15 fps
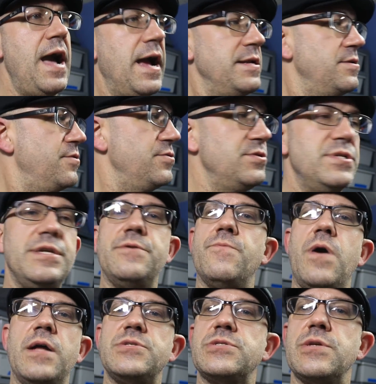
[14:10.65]
Yeah, I know
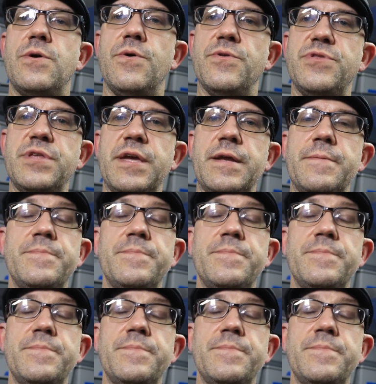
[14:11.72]
you didn't watch the whole